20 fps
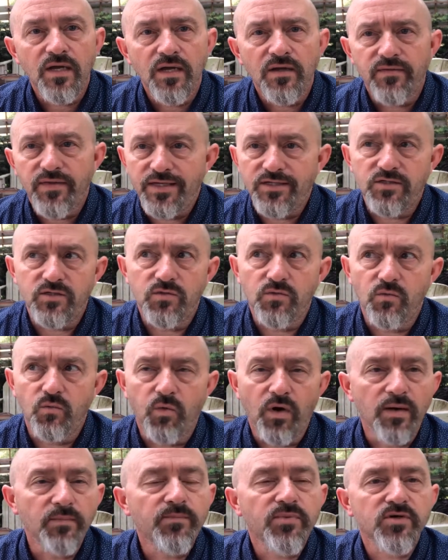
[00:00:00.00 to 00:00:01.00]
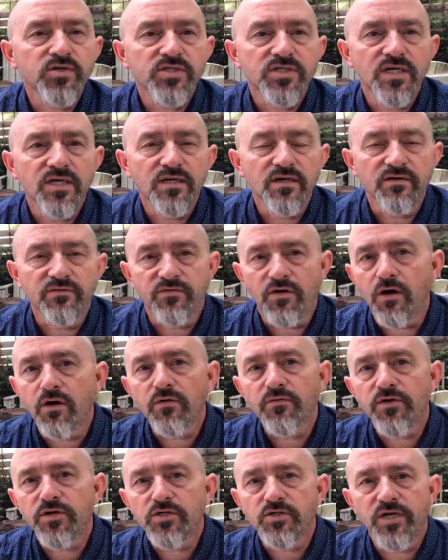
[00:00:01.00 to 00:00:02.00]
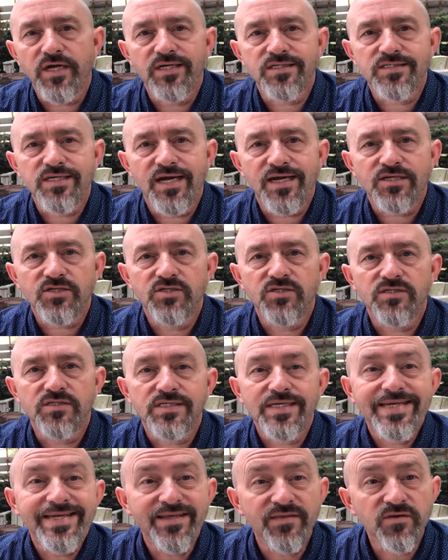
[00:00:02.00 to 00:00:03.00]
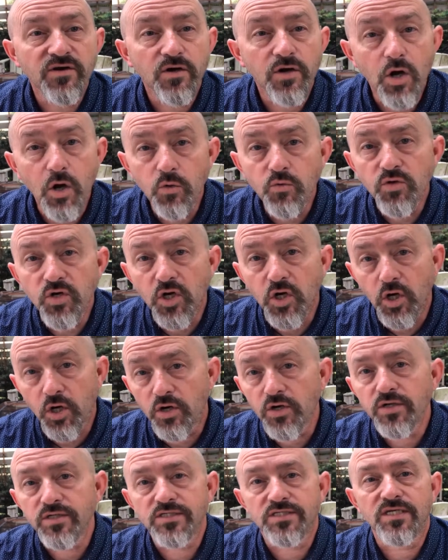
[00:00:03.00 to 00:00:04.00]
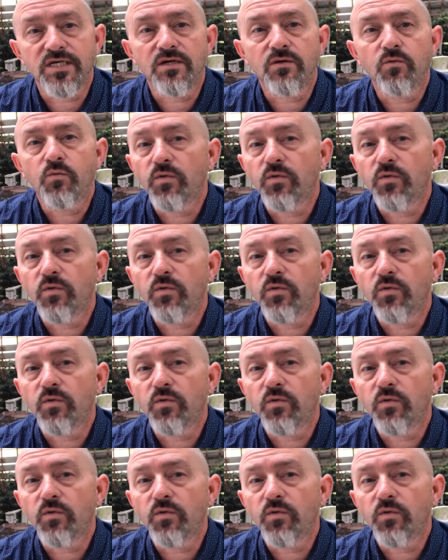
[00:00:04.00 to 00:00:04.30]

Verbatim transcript: They do one percent of all their transactions in their own currency